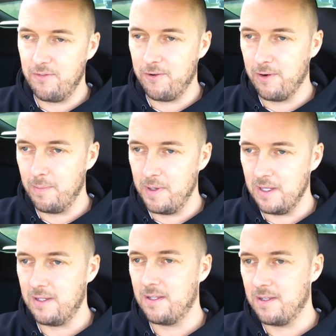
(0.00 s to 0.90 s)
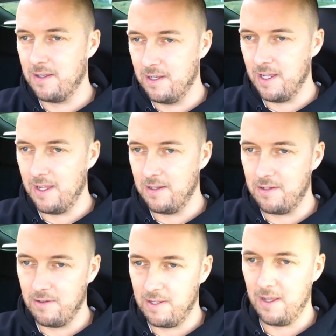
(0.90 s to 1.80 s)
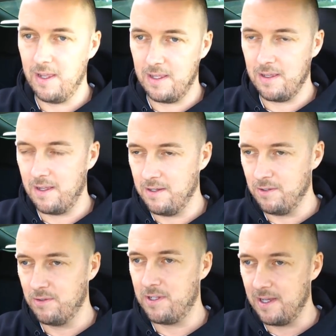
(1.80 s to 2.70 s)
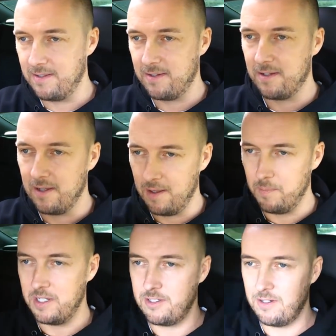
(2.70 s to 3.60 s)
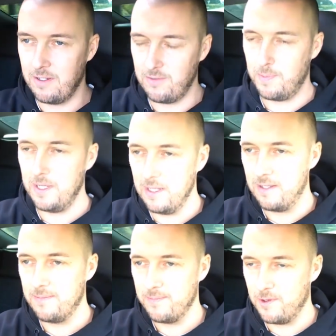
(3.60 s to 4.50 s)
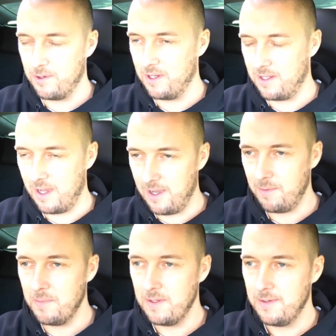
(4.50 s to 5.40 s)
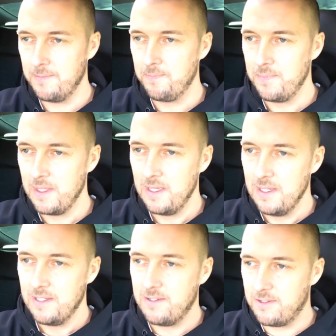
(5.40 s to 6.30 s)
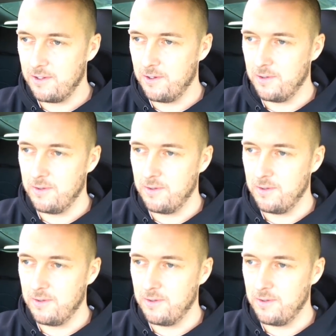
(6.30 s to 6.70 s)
a bit, then to take a new test and measure the speed or the time. So